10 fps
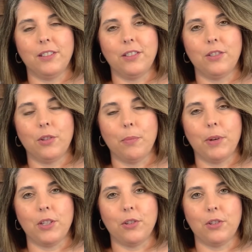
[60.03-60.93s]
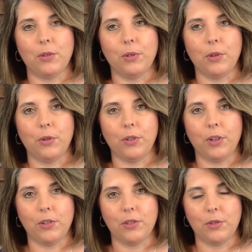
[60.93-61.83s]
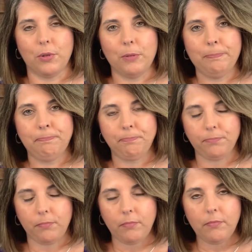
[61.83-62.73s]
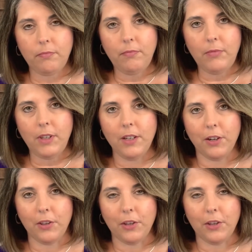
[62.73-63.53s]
trip I took to a local yarn store here on the